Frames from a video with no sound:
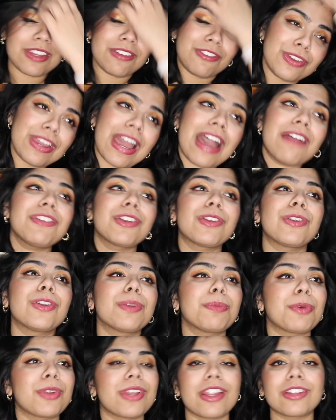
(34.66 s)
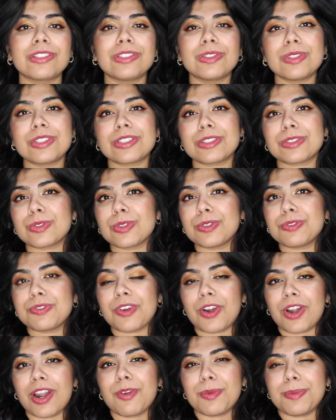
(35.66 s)
If you haven't heard about Ana Luisa so far,
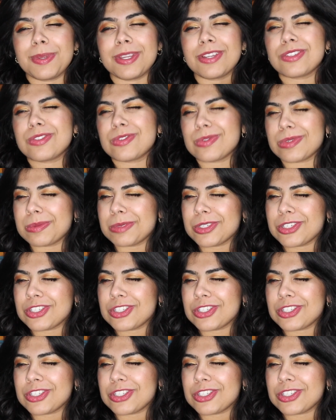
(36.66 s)
I would be extremely